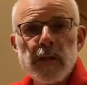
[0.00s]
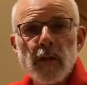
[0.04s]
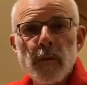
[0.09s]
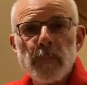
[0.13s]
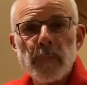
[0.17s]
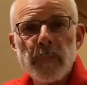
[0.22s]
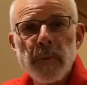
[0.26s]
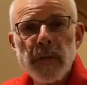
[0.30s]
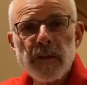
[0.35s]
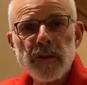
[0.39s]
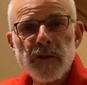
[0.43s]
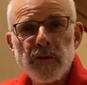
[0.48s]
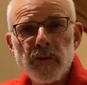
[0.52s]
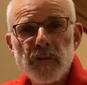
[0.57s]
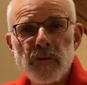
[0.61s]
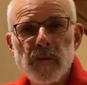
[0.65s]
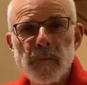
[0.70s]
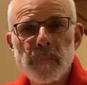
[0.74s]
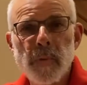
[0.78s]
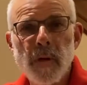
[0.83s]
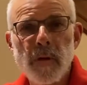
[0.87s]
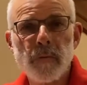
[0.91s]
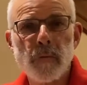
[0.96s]
pictures,
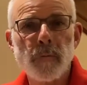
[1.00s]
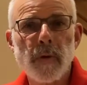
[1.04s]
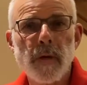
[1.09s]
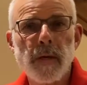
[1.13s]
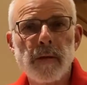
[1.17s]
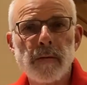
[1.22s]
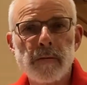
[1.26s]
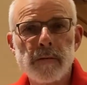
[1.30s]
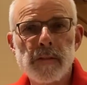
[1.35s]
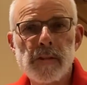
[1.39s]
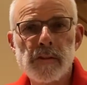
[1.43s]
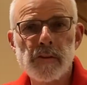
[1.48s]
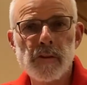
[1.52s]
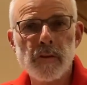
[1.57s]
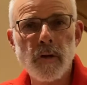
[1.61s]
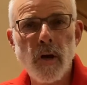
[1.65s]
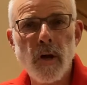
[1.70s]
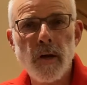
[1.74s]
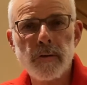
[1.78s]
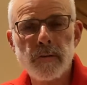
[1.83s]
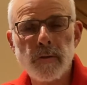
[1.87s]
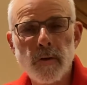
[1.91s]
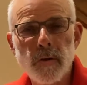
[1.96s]
by the way. These are
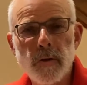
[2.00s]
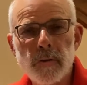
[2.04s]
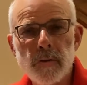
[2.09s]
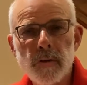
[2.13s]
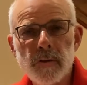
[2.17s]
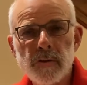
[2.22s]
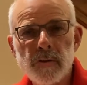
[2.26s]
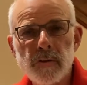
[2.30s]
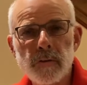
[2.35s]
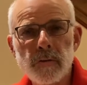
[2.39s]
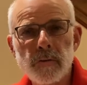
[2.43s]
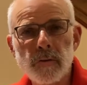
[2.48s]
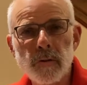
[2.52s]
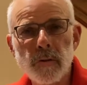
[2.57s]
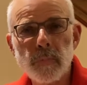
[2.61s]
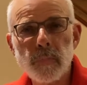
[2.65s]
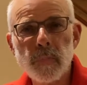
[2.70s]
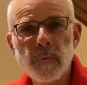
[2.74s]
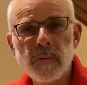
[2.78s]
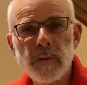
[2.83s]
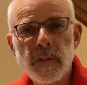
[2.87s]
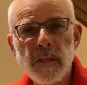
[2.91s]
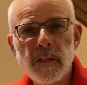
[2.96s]
not artist's
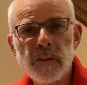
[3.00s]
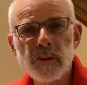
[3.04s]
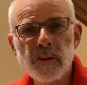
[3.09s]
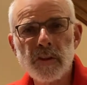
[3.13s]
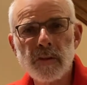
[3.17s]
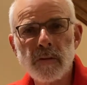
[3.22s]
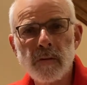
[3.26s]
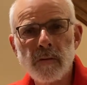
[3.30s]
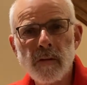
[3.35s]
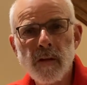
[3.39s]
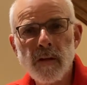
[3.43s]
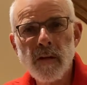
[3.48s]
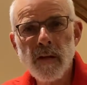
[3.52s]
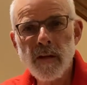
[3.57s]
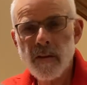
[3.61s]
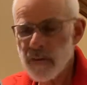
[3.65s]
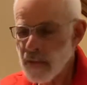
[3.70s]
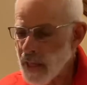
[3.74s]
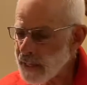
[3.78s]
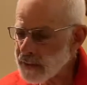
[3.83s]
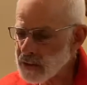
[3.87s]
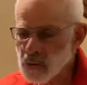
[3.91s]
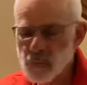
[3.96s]
interpretation.
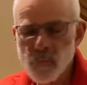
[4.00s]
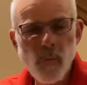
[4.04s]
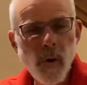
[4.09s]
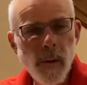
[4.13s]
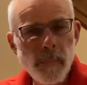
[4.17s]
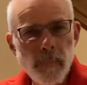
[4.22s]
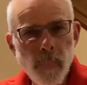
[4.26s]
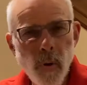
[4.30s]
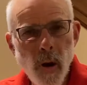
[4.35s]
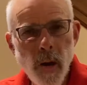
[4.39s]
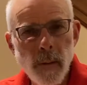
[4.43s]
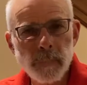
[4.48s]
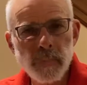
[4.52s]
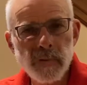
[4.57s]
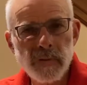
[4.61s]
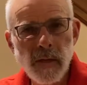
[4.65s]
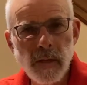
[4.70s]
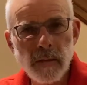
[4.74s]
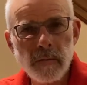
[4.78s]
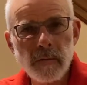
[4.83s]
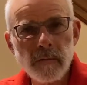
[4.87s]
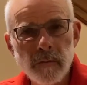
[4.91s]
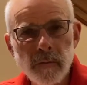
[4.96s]
That's what pops out
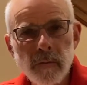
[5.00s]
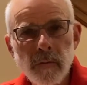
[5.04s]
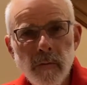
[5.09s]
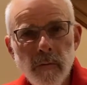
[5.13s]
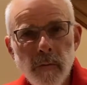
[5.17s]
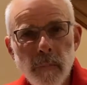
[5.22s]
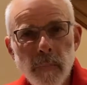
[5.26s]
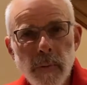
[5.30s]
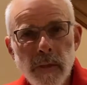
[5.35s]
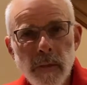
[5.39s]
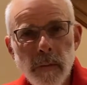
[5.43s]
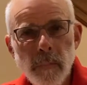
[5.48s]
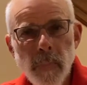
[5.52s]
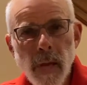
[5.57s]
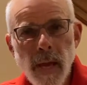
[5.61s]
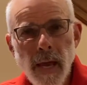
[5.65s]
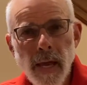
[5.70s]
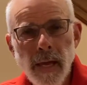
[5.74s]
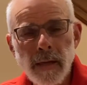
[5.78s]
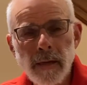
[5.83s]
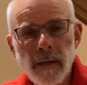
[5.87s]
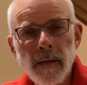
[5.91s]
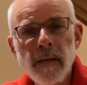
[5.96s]
of the Big
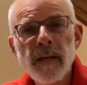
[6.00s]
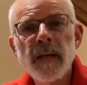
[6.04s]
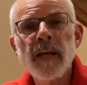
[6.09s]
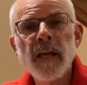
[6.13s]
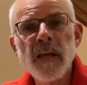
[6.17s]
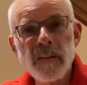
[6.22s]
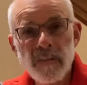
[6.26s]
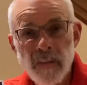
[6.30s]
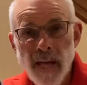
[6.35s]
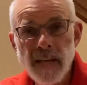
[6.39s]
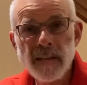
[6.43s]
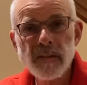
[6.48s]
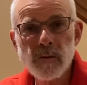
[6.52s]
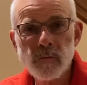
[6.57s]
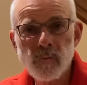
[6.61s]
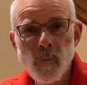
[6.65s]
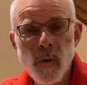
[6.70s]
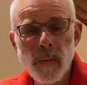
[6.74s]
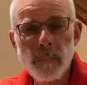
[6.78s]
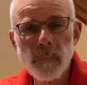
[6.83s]
Bang. That's what